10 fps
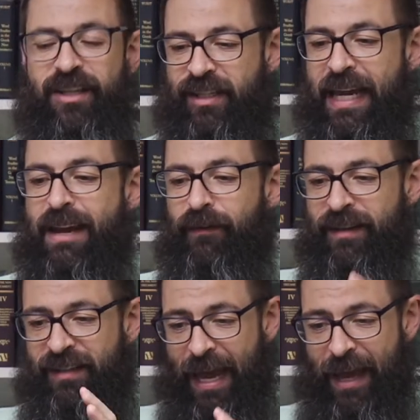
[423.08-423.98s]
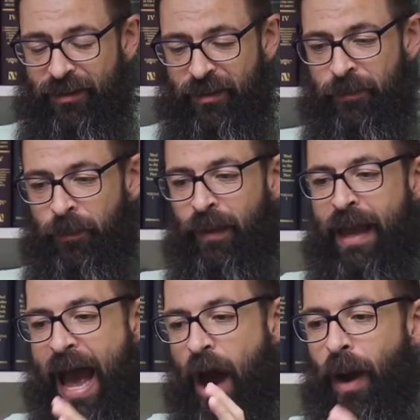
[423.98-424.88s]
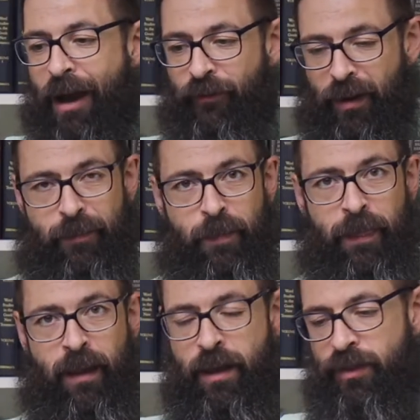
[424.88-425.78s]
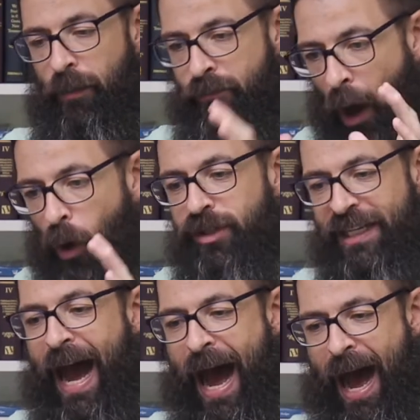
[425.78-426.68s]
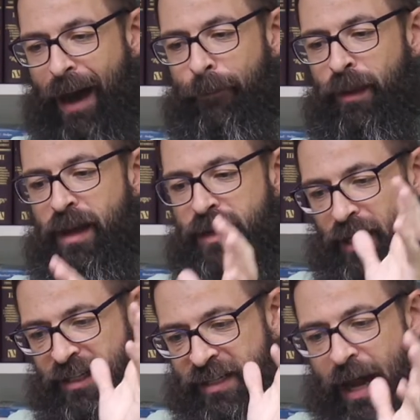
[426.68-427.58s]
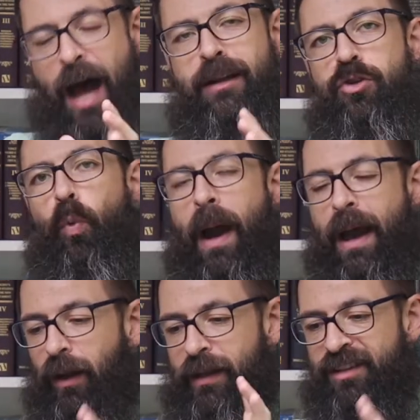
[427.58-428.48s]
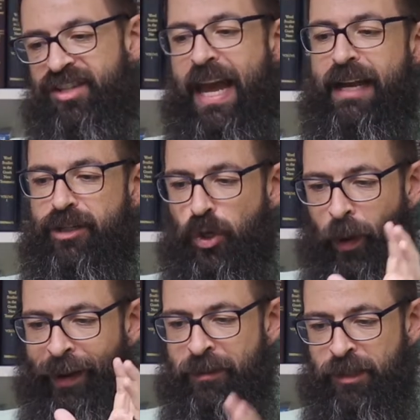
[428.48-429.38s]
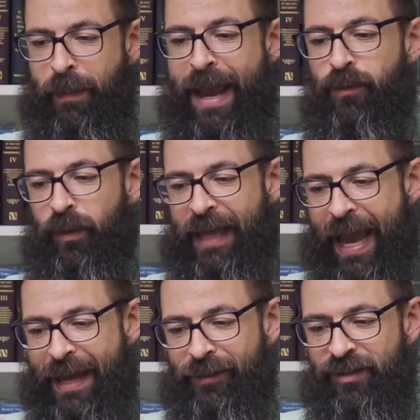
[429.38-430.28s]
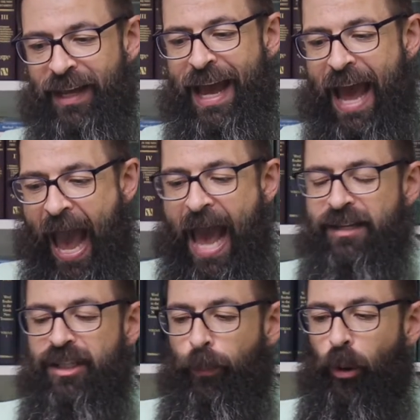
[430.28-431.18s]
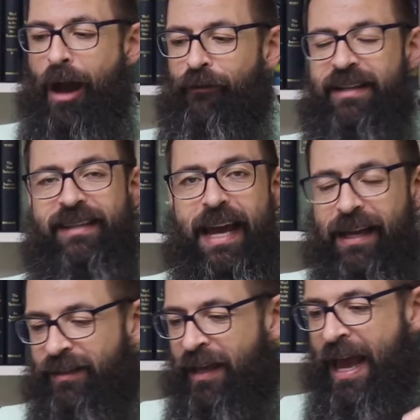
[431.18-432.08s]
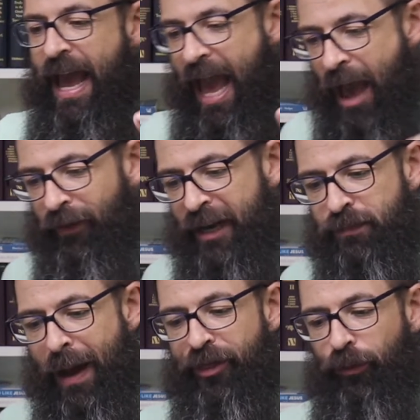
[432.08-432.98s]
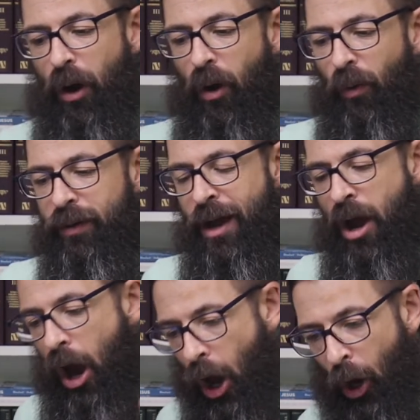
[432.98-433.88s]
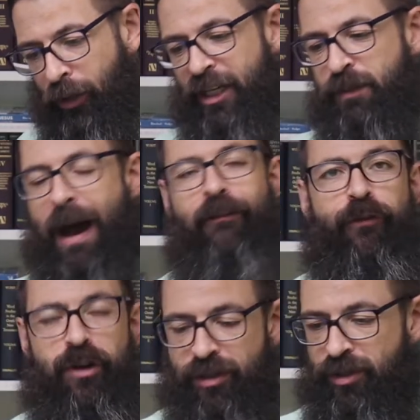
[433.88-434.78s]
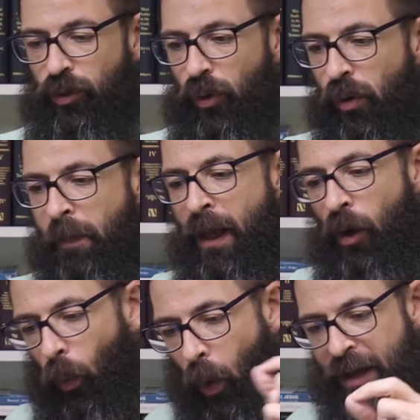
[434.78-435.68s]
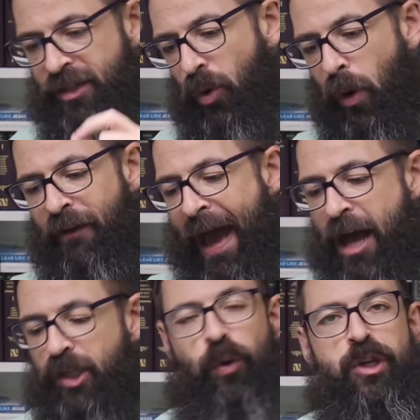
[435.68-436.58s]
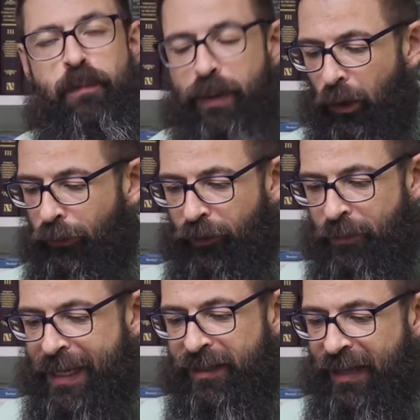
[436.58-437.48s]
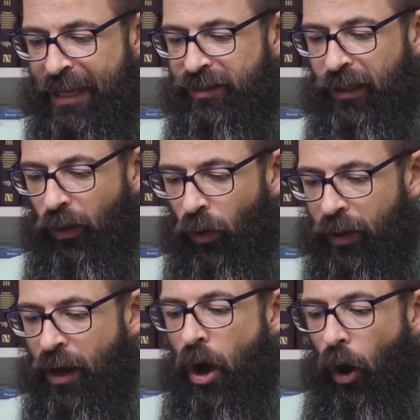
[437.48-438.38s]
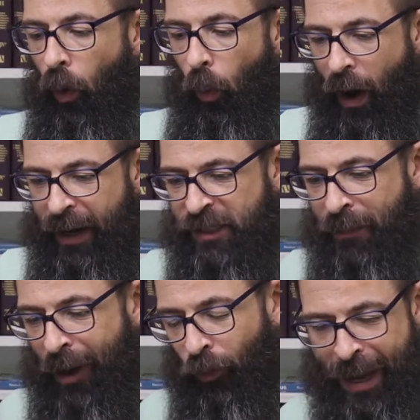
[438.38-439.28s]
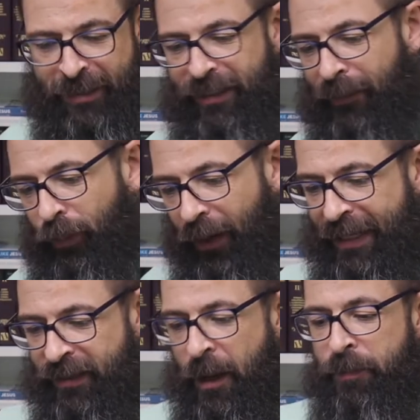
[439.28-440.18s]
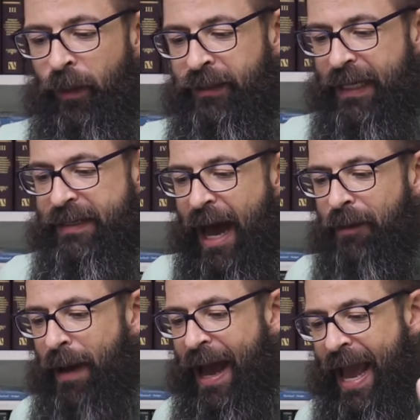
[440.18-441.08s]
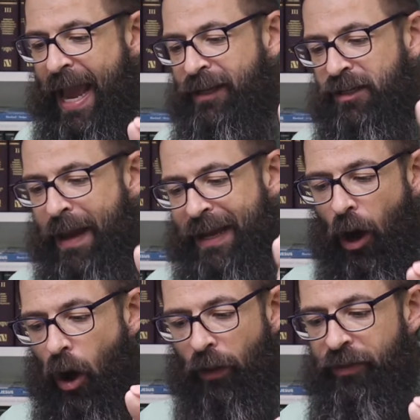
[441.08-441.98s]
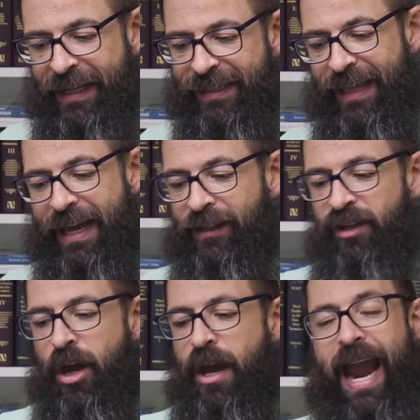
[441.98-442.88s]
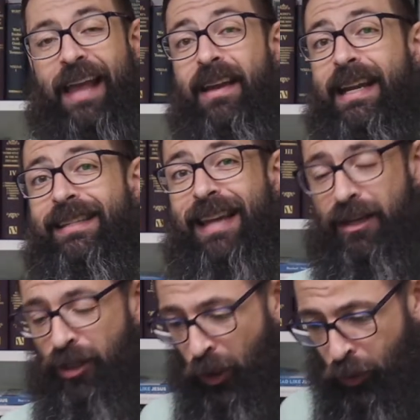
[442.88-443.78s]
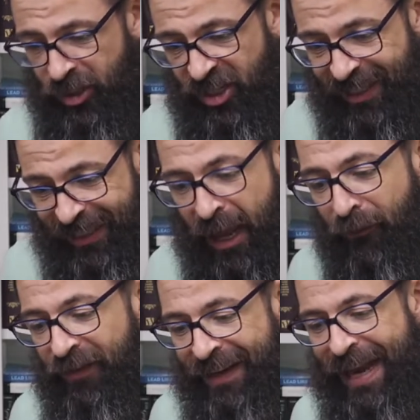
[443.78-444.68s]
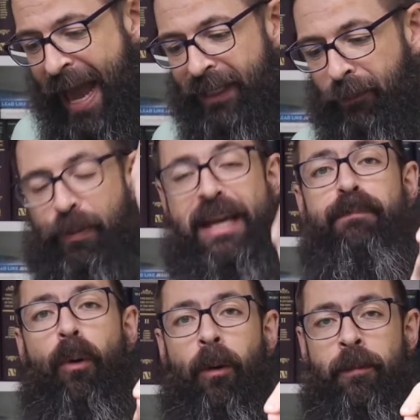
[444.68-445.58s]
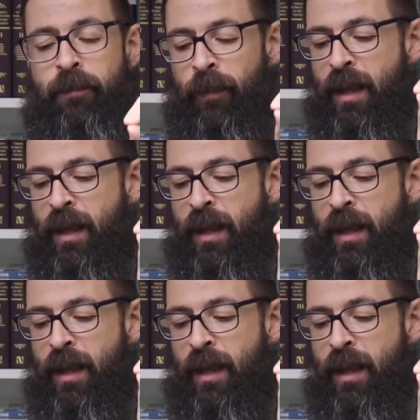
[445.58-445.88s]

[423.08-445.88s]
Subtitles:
Stephen says, "However, the Most High does not dwell in sanctuaries made with hands. As the prophet says, 'Heaven is my throne, earth is my footstool. What sort of house will you build for me, says the Lord? Or what is my resting place? Did not my hands make all these things?'" And then he says, "You stiff-necked people